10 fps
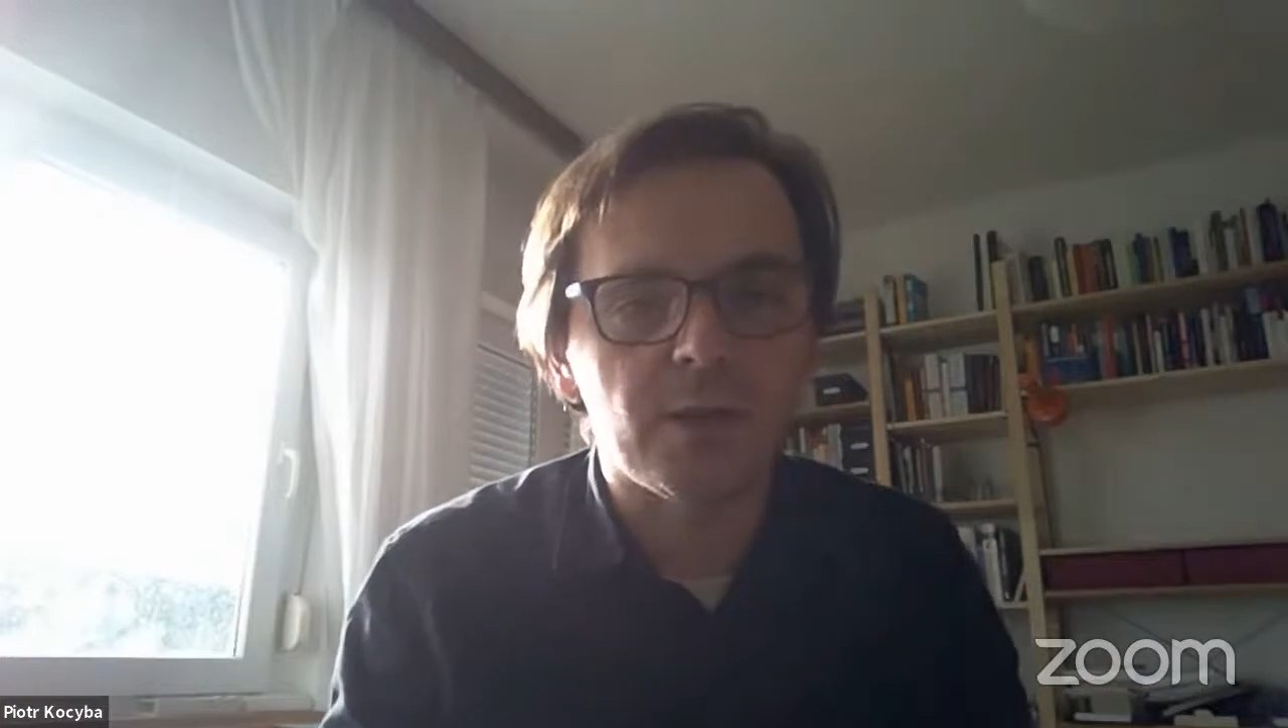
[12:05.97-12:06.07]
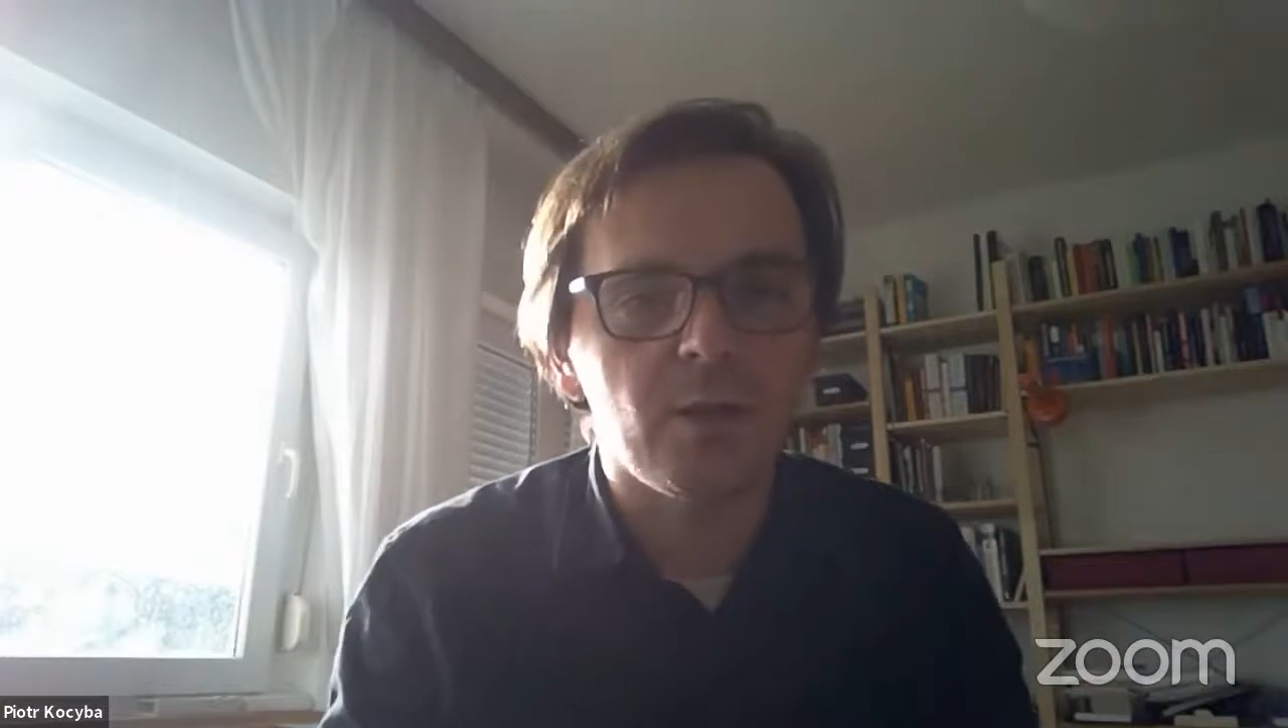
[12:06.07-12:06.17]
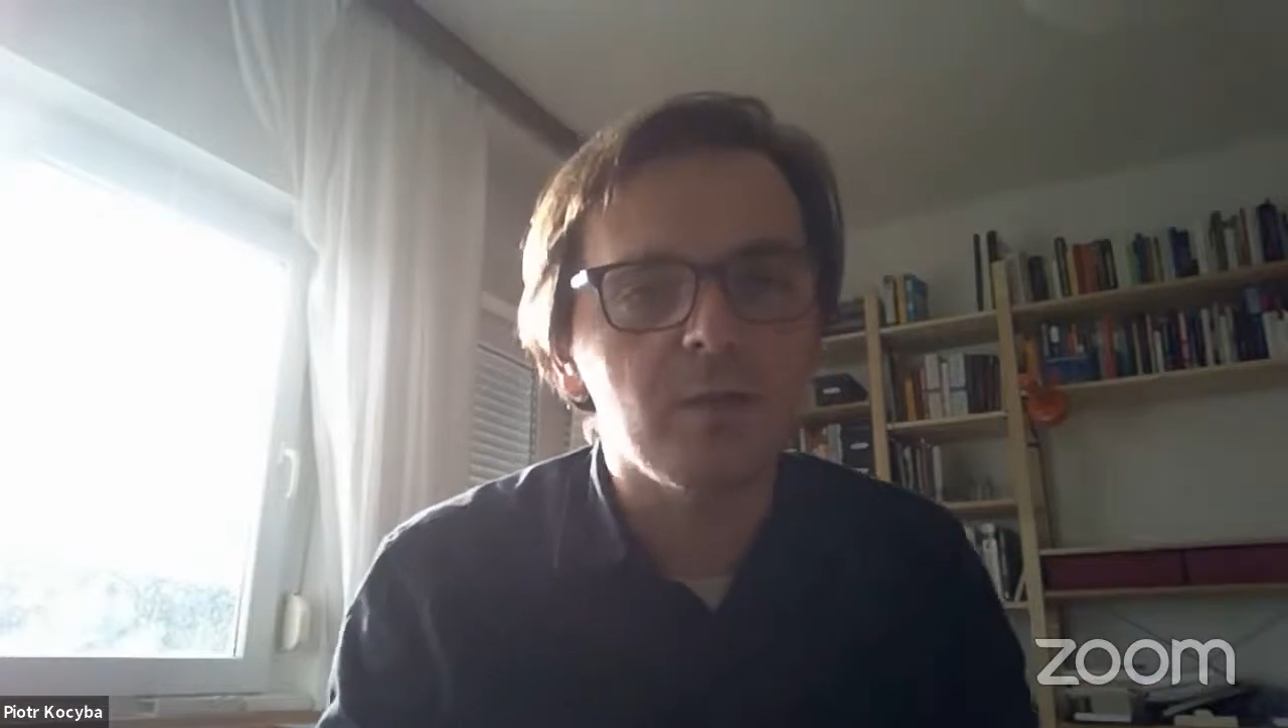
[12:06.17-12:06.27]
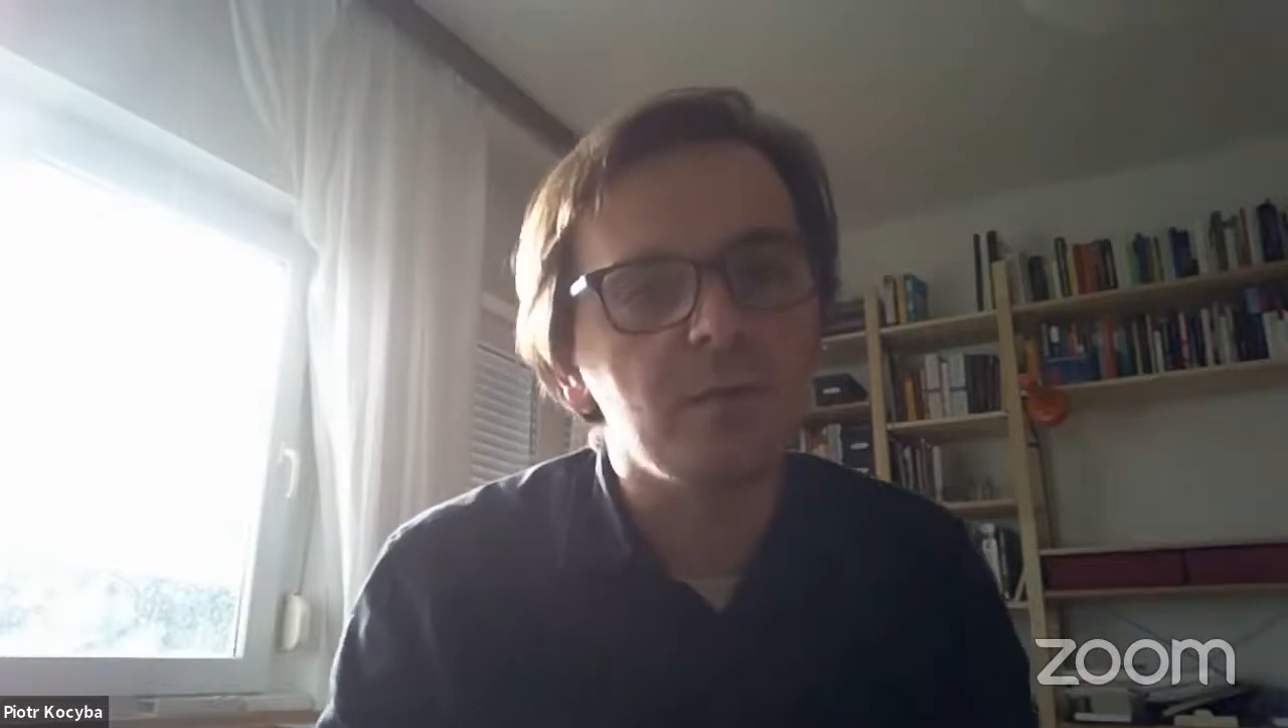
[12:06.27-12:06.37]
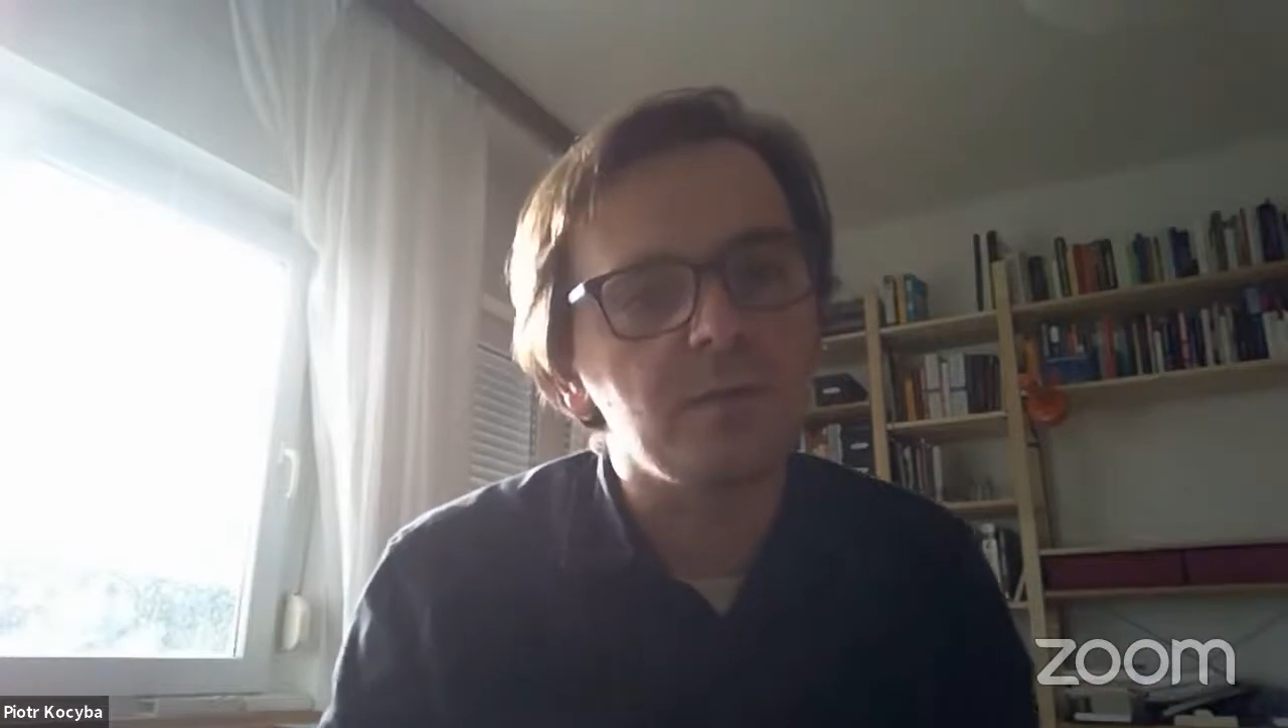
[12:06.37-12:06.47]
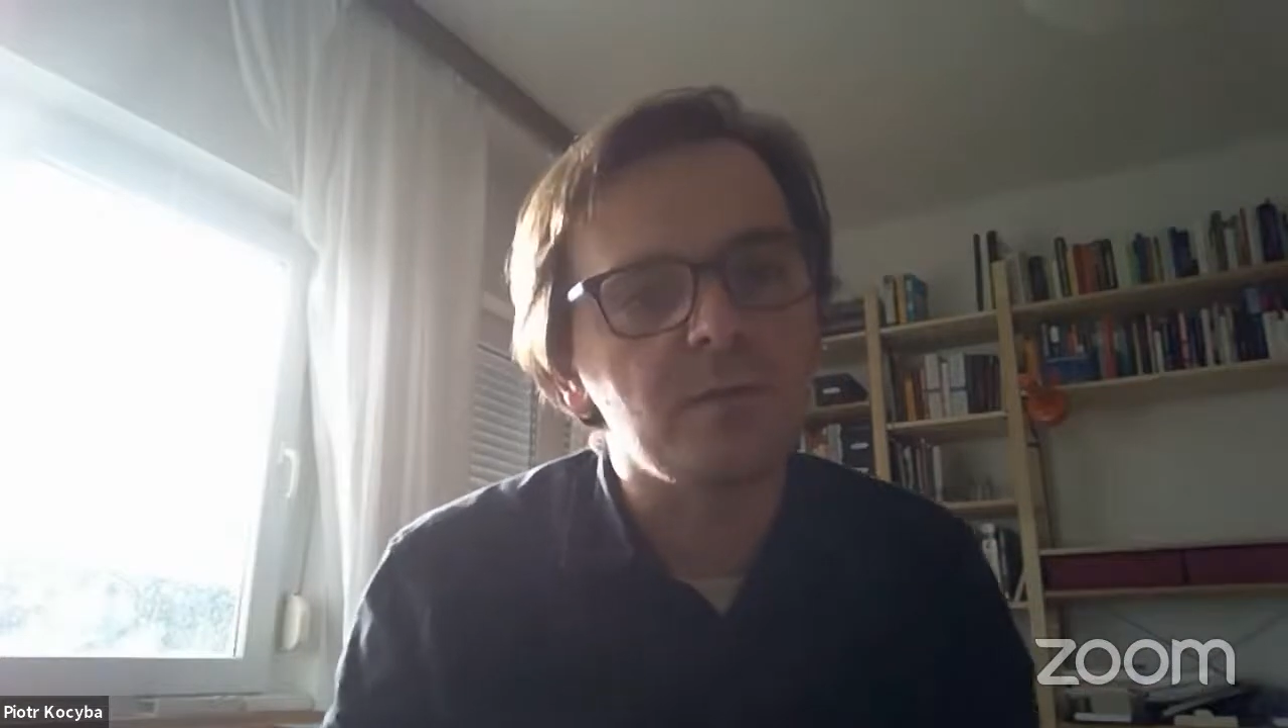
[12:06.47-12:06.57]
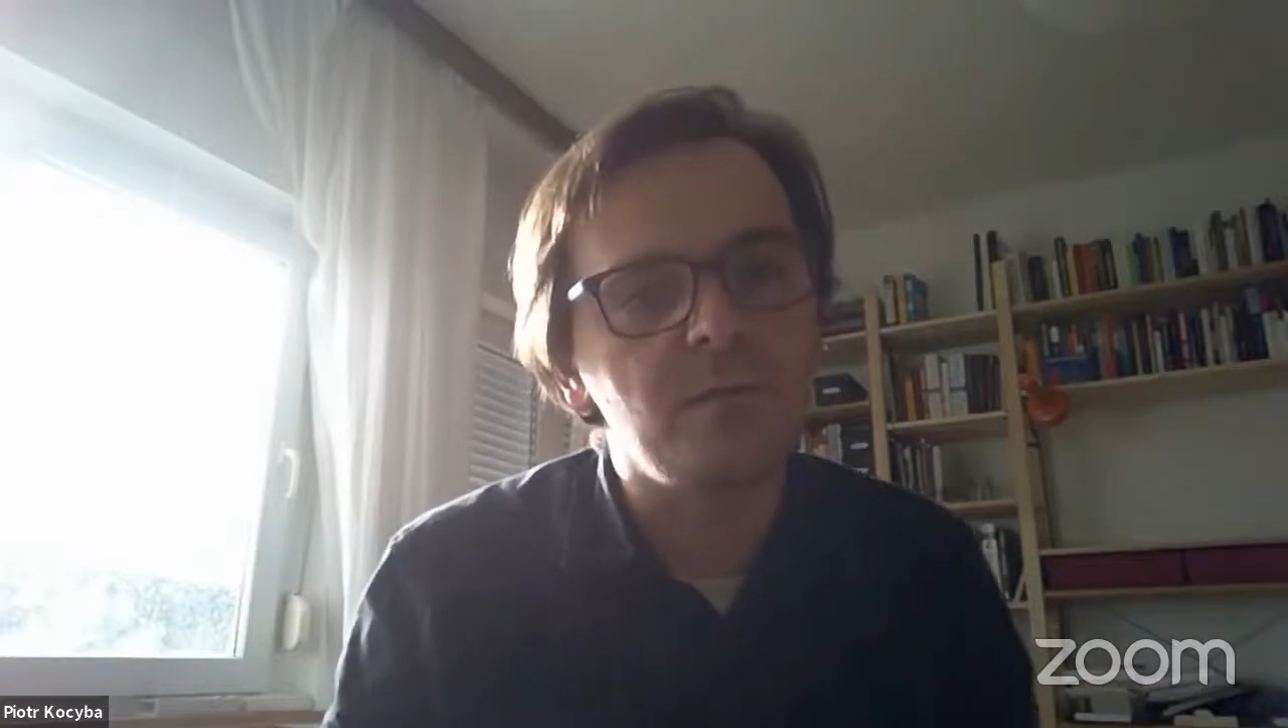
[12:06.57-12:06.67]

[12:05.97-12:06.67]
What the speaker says: all over the